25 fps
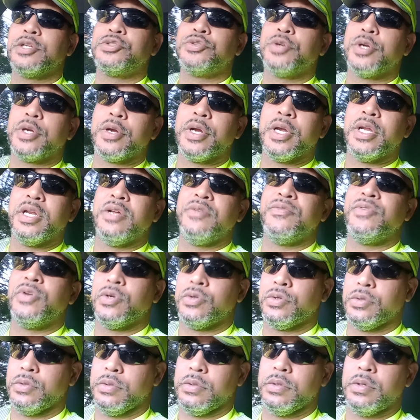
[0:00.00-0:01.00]
to trigger any of
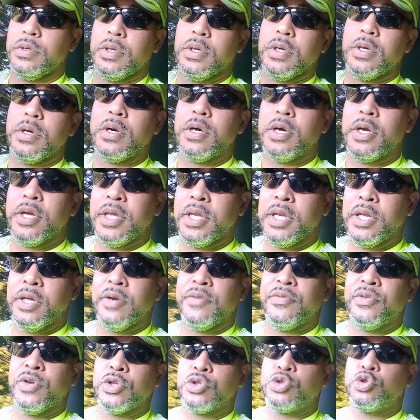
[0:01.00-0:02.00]

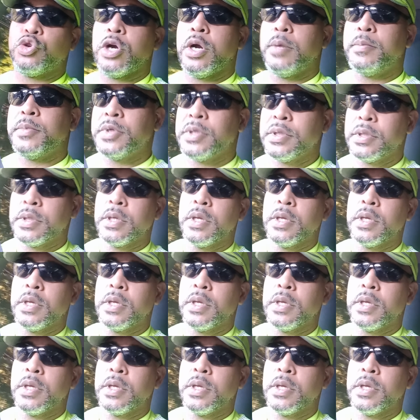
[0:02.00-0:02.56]
your trauma.